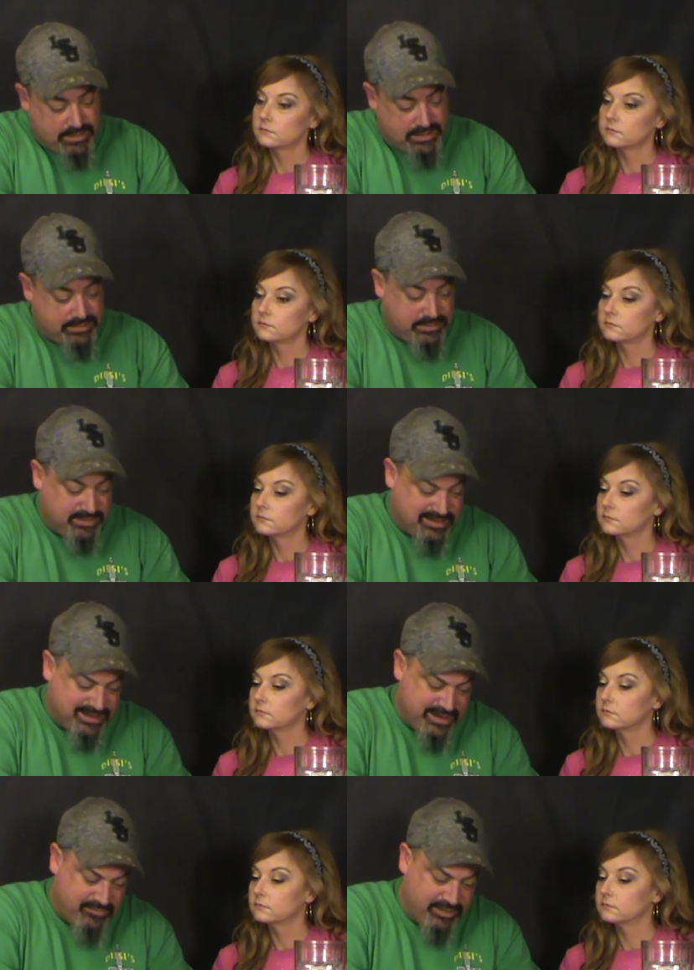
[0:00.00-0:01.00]

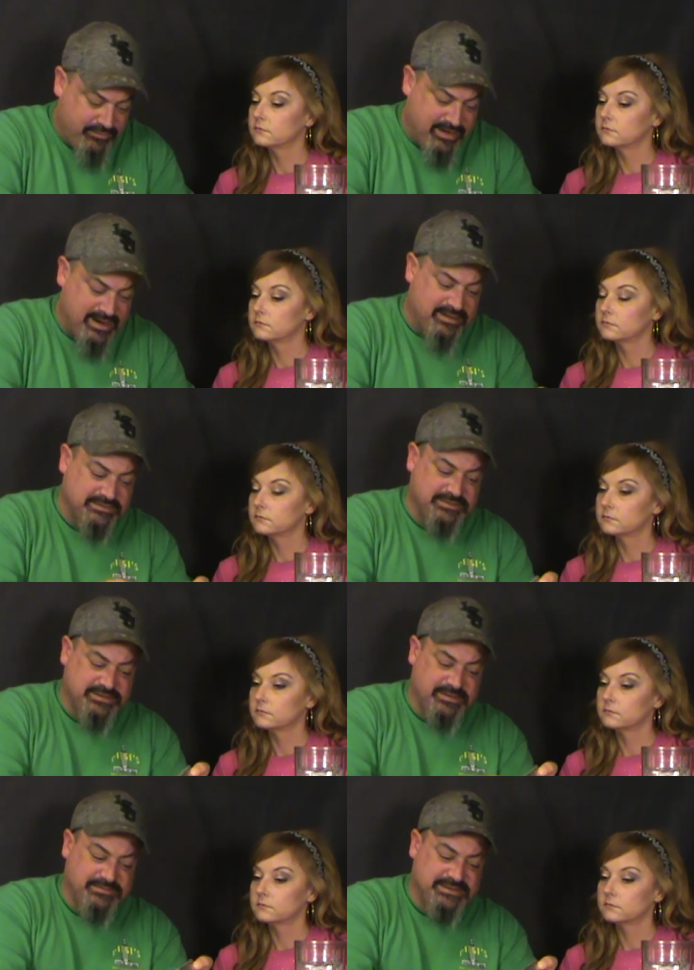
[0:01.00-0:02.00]
Speaker 1: You can't really read it because
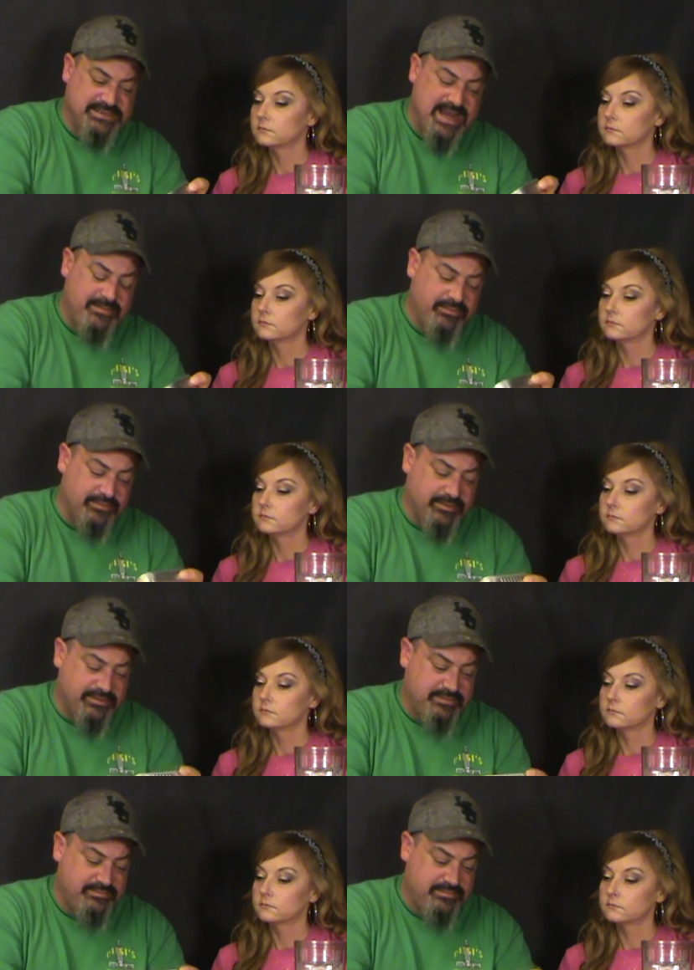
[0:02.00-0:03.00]
there's something stamped on
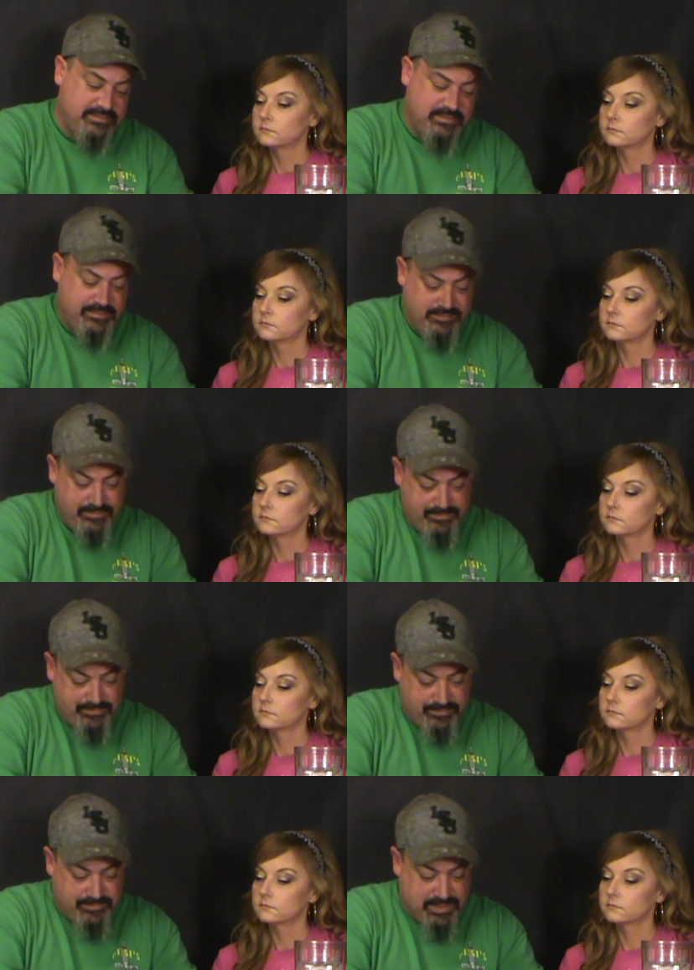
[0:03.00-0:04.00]
the
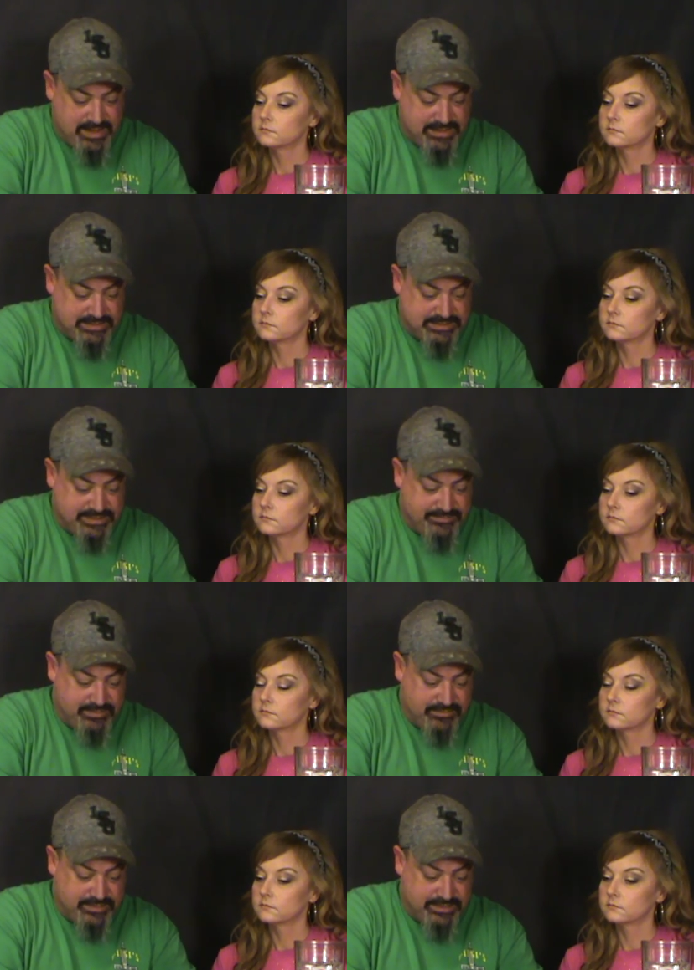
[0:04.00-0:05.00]
thing at the
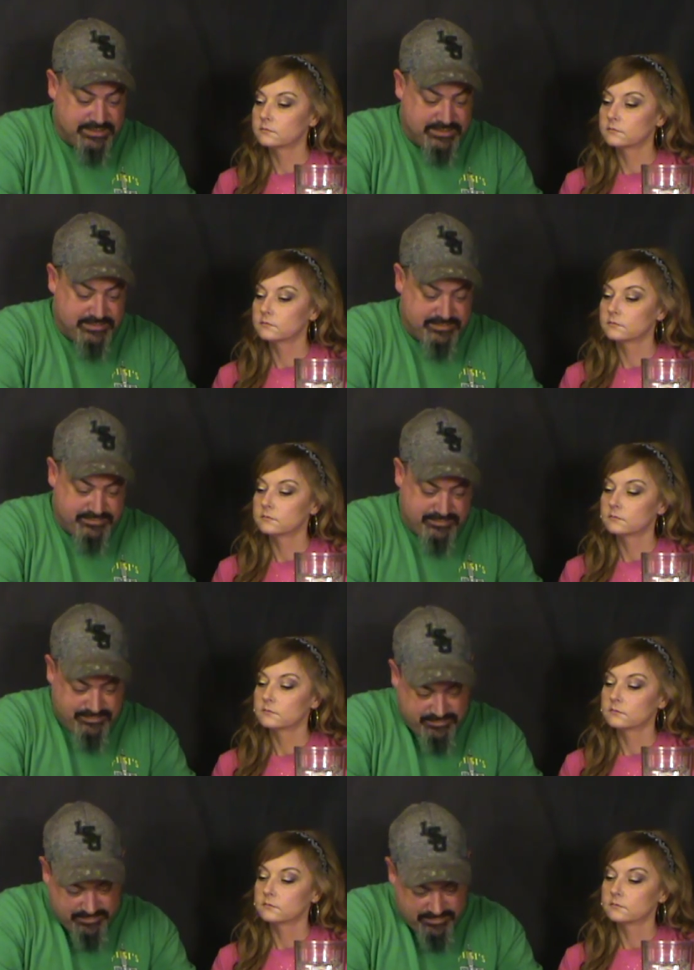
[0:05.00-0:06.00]
same on the
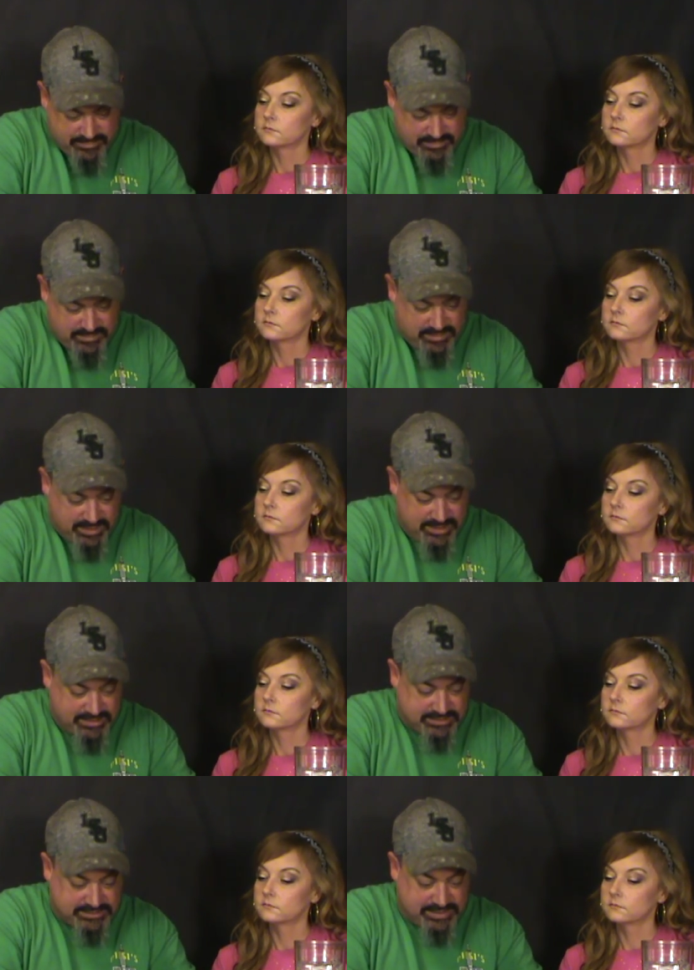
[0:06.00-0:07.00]

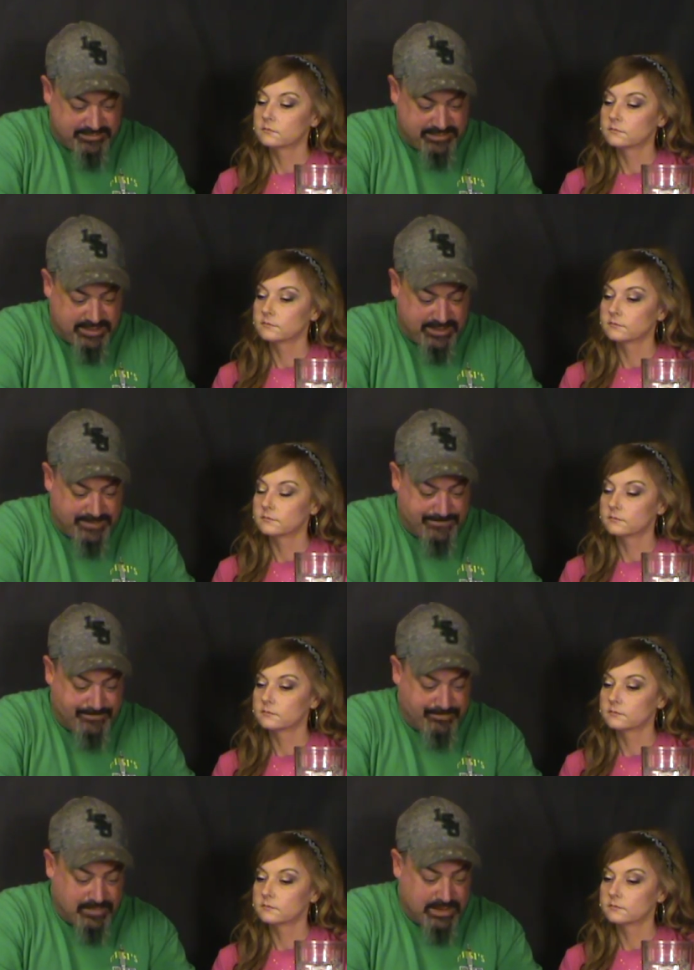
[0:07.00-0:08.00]
lid at the same time.
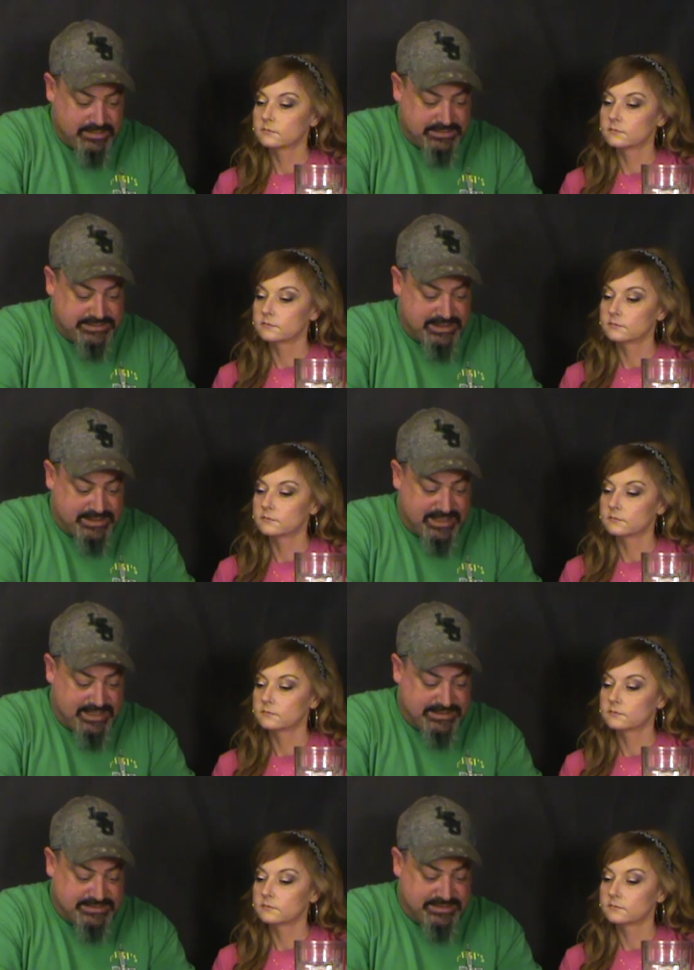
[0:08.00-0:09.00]
City
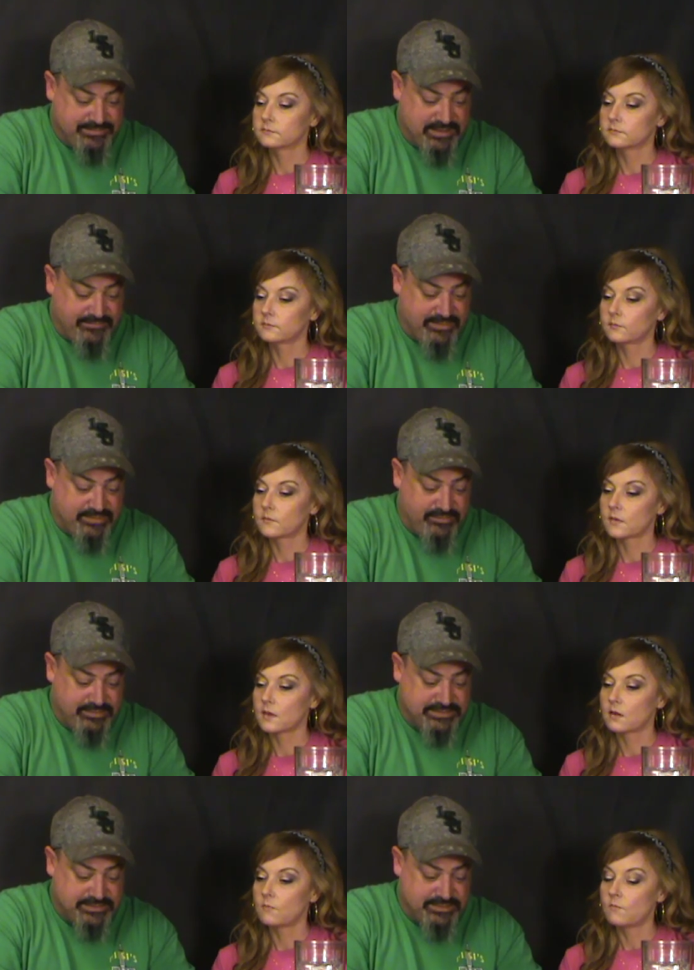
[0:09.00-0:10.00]
gas said modified
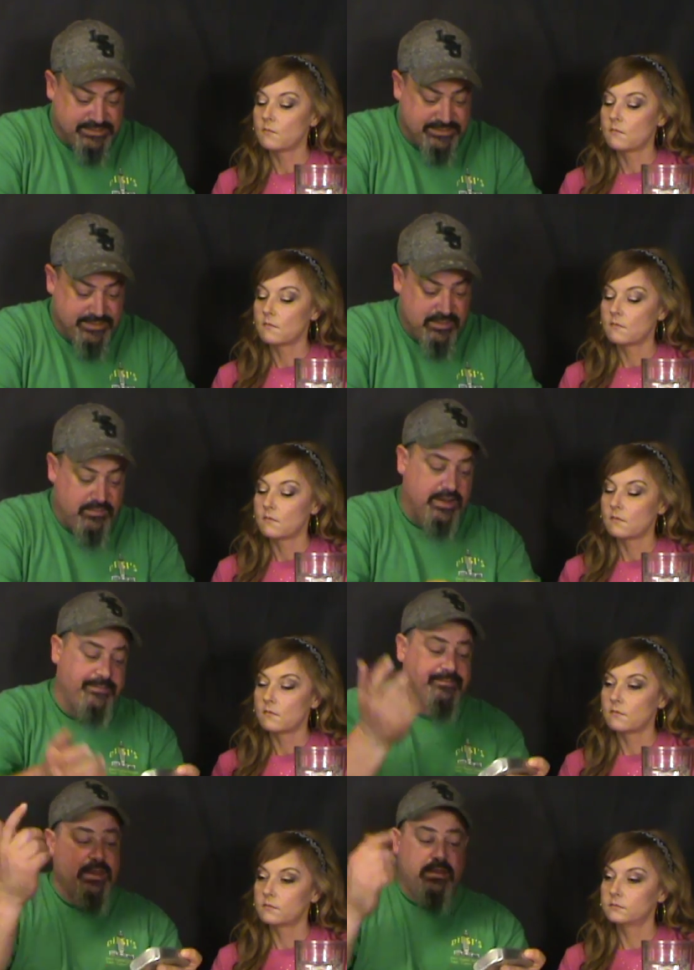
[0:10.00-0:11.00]
corn starter.
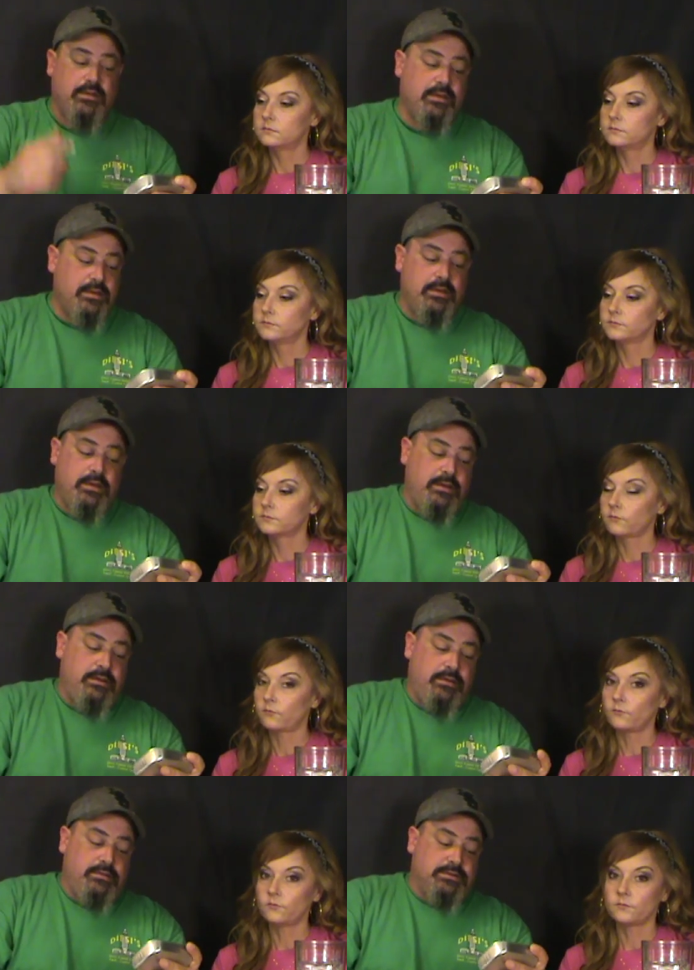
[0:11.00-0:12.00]
Well,
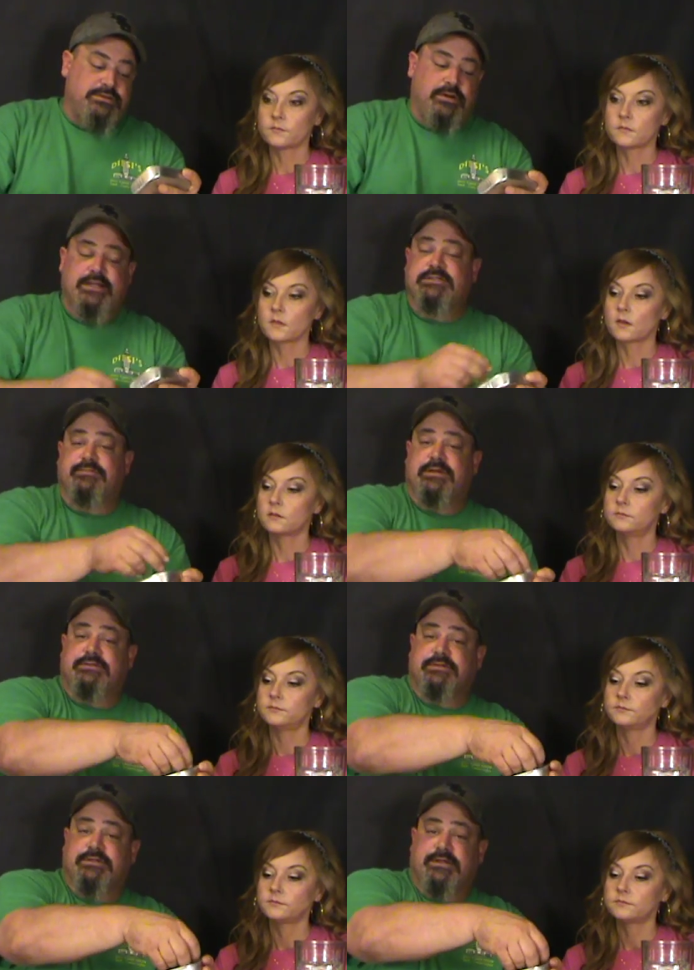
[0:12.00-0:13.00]
sardines and
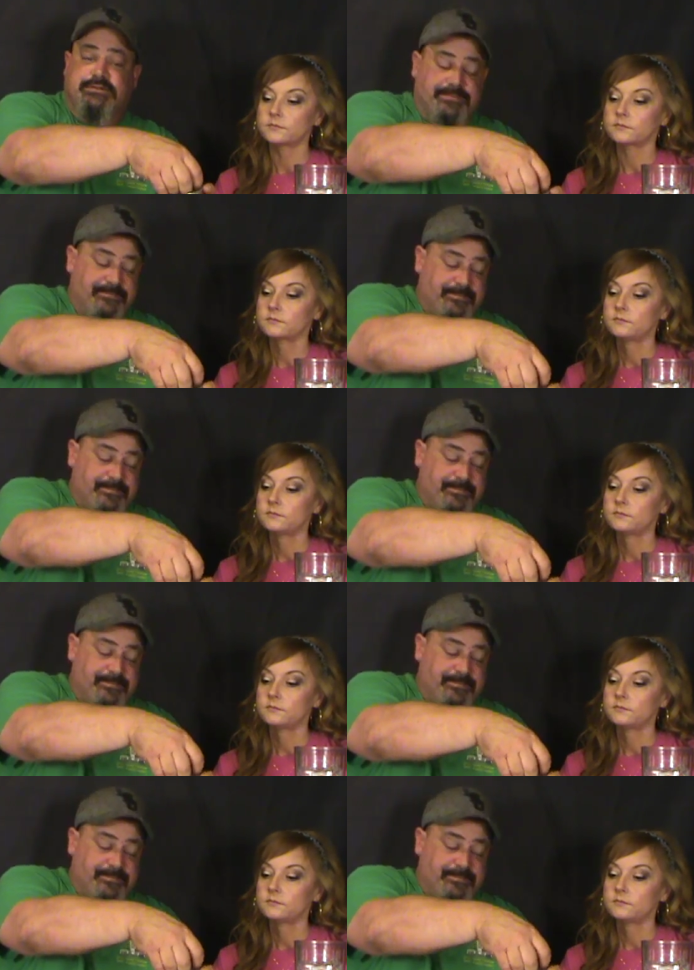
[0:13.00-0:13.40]
mustard sauce.